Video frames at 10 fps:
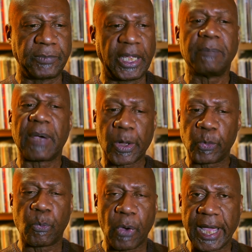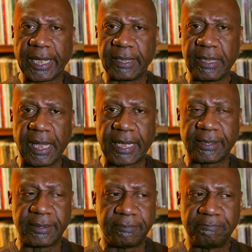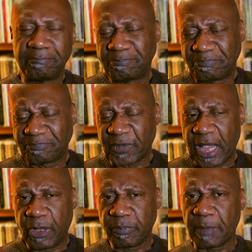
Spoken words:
in my own way. And I hope